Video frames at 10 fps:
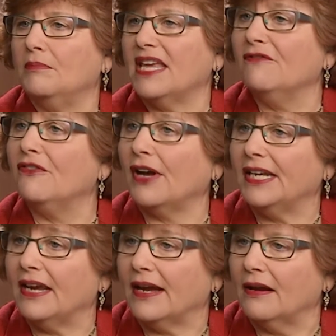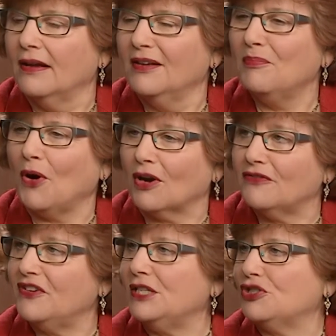inviting park
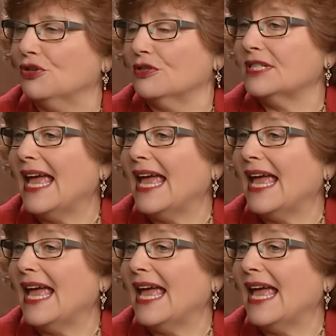features.